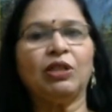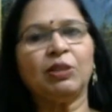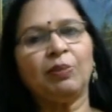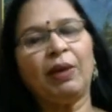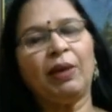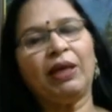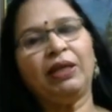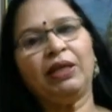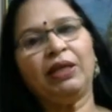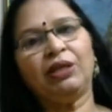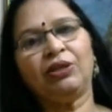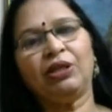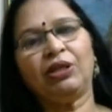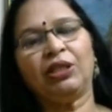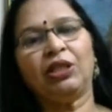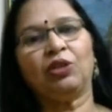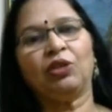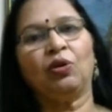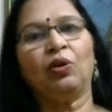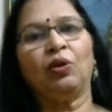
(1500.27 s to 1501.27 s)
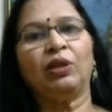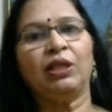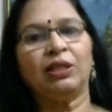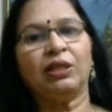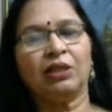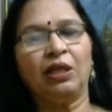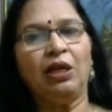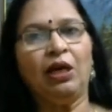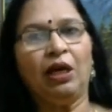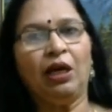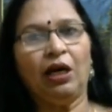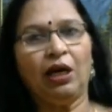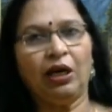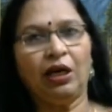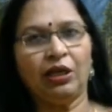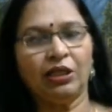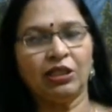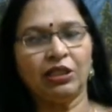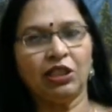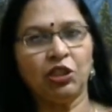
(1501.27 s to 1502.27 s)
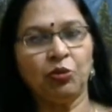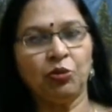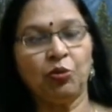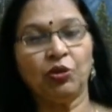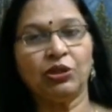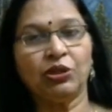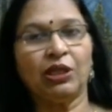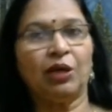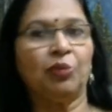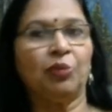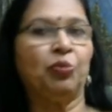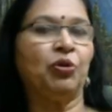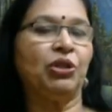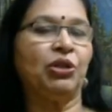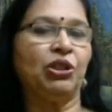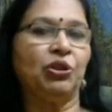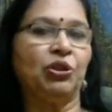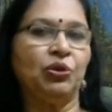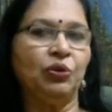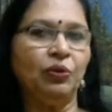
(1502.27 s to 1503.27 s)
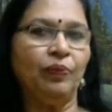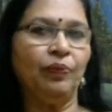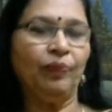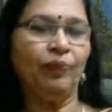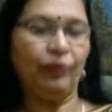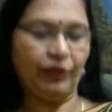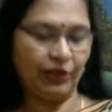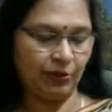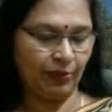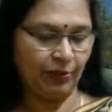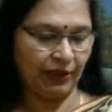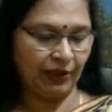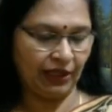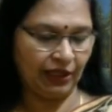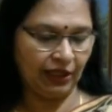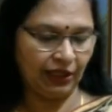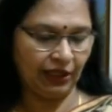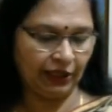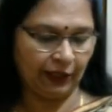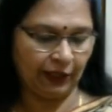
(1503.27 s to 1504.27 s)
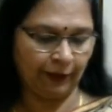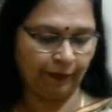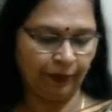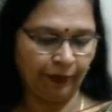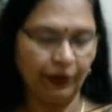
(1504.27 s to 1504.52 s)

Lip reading: mandatory that all these research books are put into this particular thing.